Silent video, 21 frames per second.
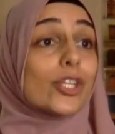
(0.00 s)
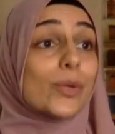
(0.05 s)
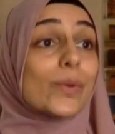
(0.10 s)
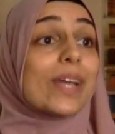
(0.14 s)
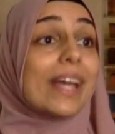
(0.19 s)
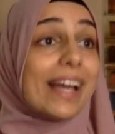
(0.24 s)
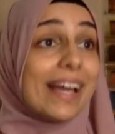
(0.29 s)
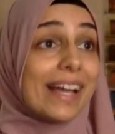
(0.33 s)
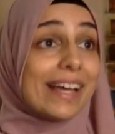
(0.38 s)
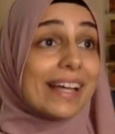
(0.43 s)
you
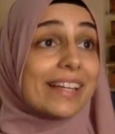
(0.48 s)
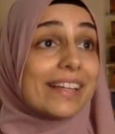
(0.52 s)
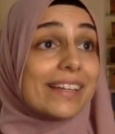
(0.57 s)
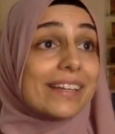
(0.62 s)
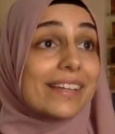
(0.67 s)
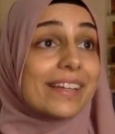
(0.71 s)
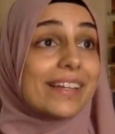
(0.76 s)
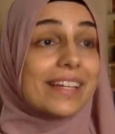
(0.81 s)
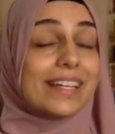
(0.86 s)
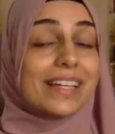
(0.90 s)

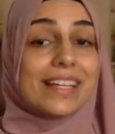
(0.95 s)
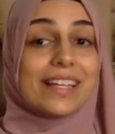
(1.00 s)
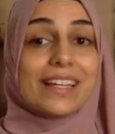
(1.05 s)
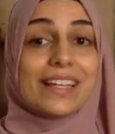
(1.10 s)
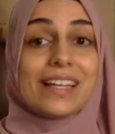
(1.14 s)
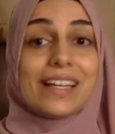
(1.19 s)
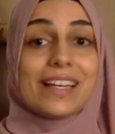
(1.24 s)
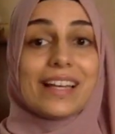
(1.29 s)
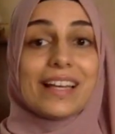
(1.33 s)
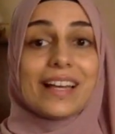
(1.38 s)
can.
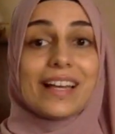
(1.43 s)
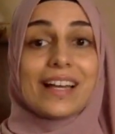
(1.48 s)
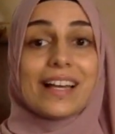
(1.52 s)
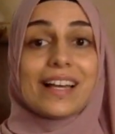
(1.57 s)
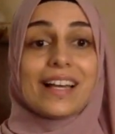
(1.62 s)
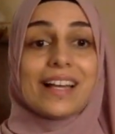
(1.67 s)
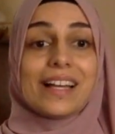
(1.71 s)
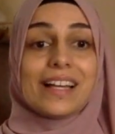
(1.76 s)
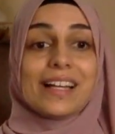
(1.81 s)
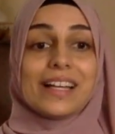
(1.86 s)

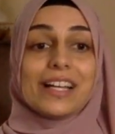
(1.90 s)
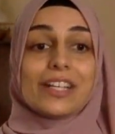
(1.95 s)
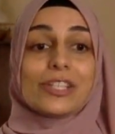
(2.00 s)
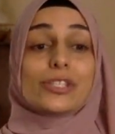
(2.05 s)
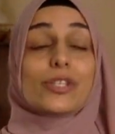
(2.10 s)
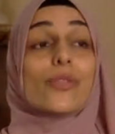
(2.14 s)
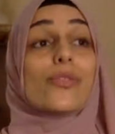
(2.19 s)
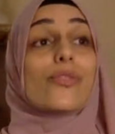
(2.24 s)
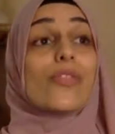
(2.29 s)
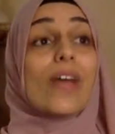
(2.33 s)

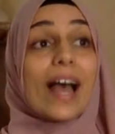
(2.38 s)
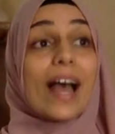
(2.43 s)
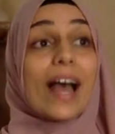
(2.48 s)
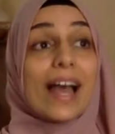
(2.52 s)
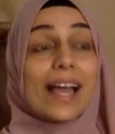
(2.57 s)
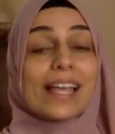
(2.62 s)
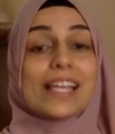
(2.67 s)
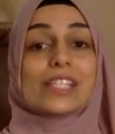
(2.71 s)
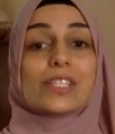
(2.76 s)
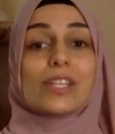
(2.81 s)
So
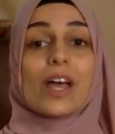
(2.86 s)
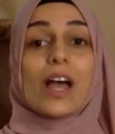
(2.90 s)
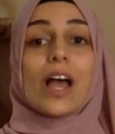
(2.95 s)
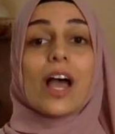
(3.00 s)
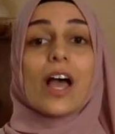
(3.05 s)
that is